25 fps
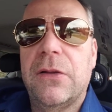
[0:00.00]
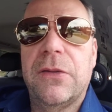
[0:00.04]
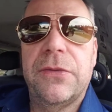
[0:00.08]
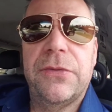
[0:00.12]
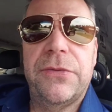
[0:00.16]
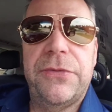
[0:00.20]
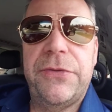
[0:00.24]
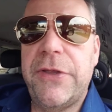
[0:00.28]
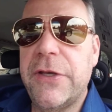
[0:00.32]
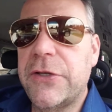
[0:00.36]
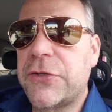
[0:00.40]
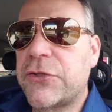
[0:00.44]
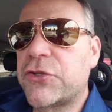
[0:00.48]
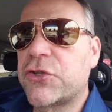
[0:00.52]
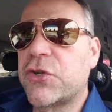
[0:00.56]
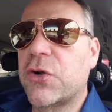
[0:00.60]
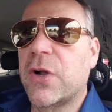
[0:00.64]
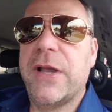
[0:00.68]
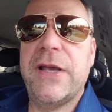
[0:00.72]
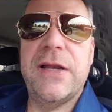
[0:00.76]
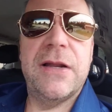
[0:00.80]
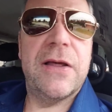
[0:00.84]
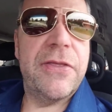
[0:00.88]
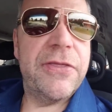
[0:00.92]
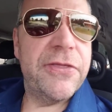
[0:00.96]
This
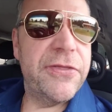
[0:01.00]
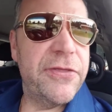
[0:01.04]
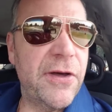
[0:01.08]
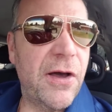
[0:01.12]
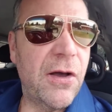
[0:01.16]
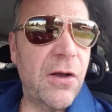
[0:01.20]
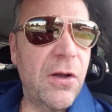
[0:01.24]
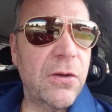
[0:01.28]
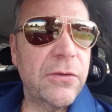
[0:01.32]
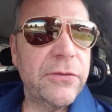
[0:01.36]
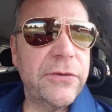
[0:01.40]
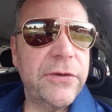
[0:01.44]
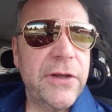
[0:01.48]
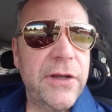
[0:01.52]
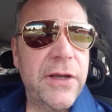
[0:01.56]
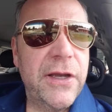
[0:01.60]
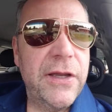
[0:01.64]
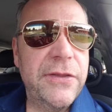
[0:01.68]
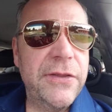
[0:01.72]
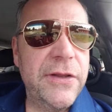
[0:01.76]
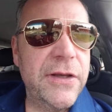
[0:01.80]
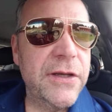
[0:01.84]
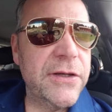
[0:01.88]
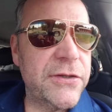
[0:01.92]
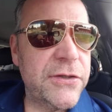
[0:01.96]
train of thought
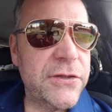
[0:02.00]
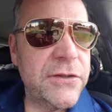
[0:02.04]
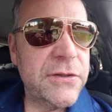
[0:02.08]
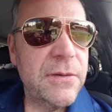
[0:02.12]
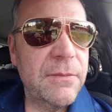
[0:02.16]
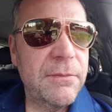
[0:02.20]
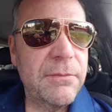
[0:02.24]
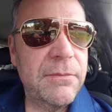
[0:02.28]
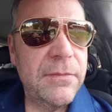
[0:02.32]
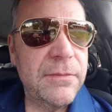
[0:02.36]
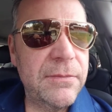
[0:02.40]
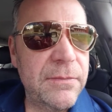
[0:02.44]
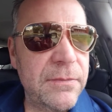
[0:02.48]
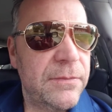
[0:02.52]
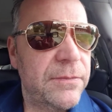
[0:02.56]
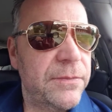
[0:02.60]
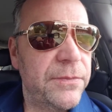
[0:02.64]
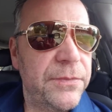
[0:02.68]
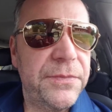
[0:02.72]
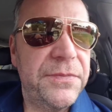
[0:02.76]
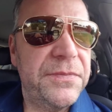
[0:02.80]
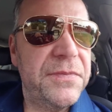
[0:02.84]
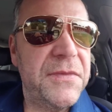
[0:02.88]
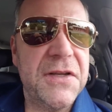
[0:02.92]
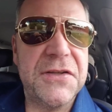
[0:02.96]
and this
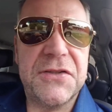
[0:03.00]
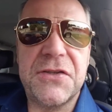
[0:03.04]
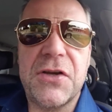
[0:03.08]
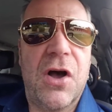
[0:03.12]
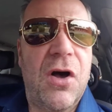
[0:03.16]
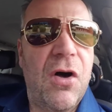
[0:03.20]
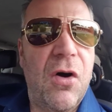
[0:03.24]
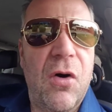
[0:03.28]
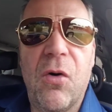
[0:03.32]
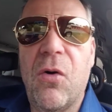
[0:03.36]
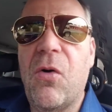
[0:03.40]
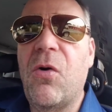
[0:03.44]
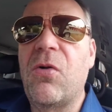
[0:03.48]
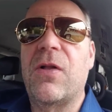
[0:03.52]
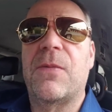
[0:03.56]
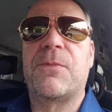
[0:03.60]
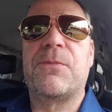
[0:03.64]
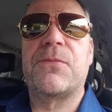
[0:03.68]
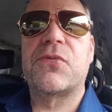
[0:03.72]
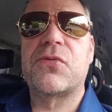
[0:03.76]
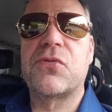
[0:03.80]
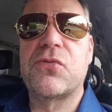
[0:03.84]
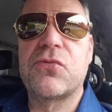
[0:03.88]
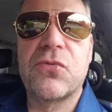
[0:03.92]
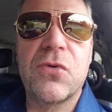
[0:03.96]
whole
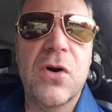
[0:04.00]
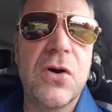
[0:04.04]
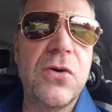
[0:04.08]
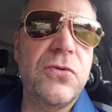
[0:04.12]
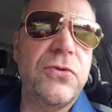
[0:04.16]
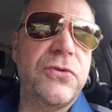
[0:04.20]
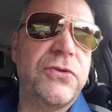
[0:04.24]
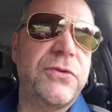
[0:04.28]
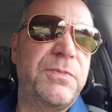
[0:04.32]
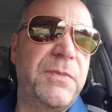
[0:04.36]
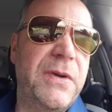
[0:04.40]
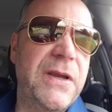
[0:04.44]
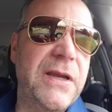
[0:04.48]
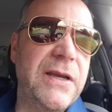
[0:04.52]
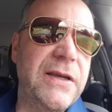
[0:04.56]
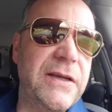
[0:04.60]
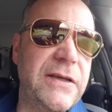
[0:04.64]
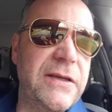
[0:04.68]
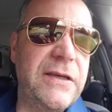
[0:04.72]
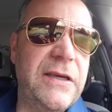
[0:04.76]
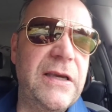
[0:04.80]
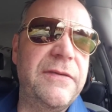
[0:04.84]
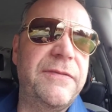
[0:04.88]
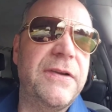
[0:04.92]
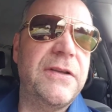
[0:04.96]
approach being
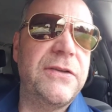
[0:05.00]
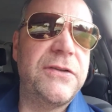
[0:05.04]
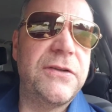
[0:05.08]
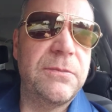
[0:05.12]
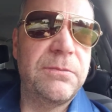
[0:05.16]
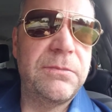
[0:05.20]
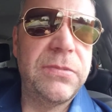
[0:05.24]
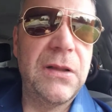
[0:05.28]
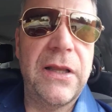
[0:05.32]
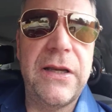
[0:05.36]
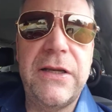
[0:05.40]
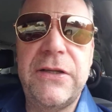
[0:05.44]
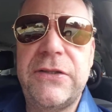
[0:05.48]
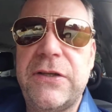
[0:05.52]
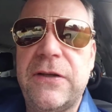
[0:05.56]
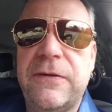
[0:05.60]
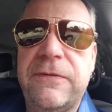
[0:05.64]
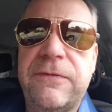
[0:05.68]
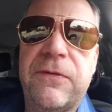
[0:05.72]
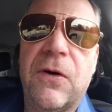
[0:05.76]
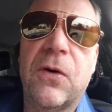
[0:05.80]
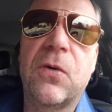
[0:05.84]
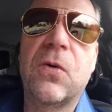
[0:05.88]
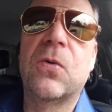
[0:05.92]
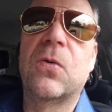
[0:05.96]
given to Blasey
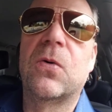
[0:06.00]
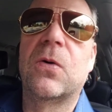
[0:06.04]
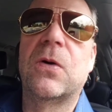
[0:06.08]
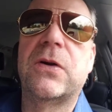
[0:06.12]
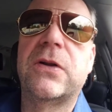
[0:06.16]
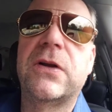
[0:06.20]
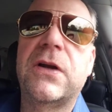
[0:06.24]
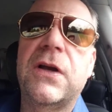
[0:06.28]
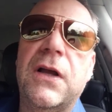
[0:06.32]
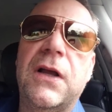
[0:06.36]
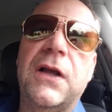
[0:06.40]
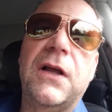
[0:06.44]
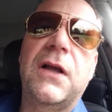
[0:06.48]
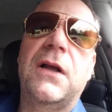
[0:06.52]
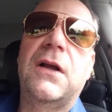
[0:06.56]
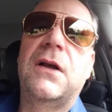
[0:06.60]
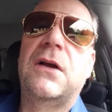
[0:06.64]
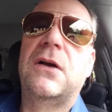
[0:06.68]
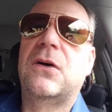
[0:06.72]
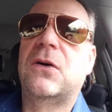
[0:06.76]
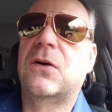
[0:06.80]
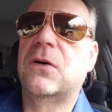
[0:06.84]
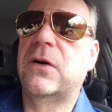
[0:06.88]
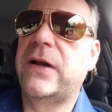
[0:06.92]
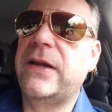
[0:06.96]
Ford
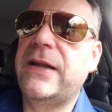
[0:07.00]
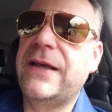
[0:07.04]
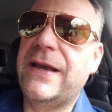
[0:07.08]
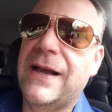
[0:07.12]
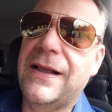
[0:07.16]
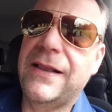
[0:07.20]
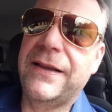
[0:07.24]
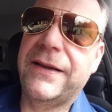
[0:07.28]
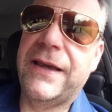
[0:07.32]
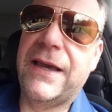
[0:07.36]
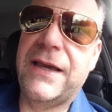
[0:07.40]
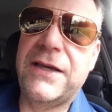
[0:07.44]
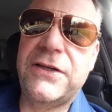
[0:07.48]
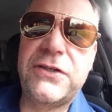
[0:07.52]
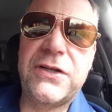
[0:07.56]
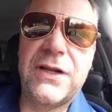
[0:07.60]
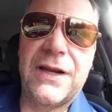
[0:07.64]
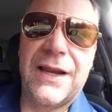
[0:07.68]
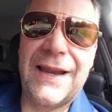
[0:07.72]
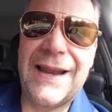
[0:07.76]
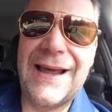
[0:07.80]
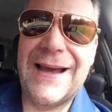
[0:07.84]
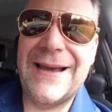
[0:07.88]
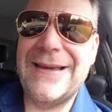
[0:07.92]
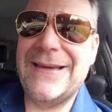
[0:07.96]
or any
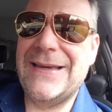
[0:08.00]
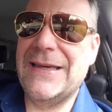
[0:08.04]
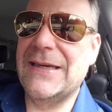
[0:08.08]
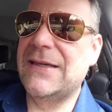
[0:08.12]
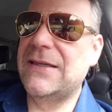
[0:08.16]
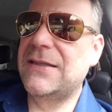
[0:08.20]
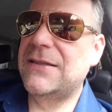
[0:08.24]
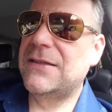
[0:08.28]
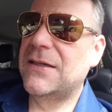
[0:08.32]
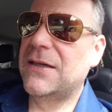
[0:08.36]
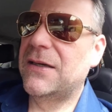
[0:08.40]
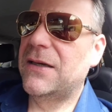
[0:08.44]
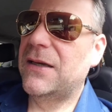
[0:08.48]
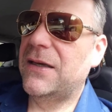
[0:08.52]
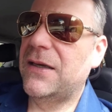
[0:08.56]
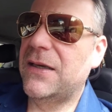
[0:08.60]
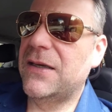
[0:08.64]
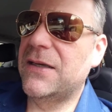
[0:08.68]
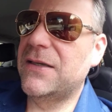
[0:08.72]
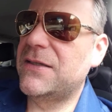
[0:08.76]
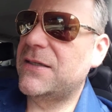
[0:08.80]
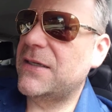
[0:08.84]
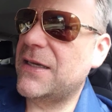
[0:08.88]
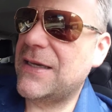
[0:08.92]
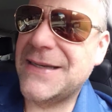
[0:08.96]
allegation like it
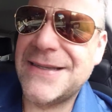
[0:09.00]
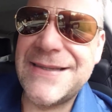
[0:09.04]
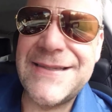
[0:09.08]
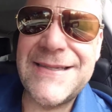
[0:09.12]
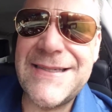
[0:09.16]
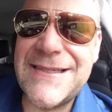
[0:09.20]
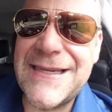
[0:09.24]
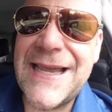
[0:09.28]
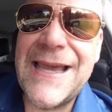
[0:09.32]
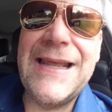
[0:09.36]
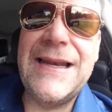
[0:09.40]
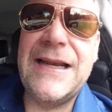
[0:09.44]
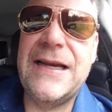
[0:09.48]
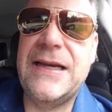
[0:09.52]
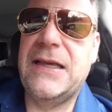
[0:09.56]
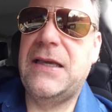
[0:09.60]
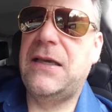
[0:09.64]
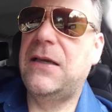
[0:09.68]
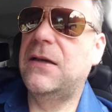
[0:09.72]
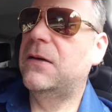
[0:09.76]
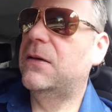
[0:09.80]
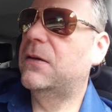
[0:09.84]
is insanity.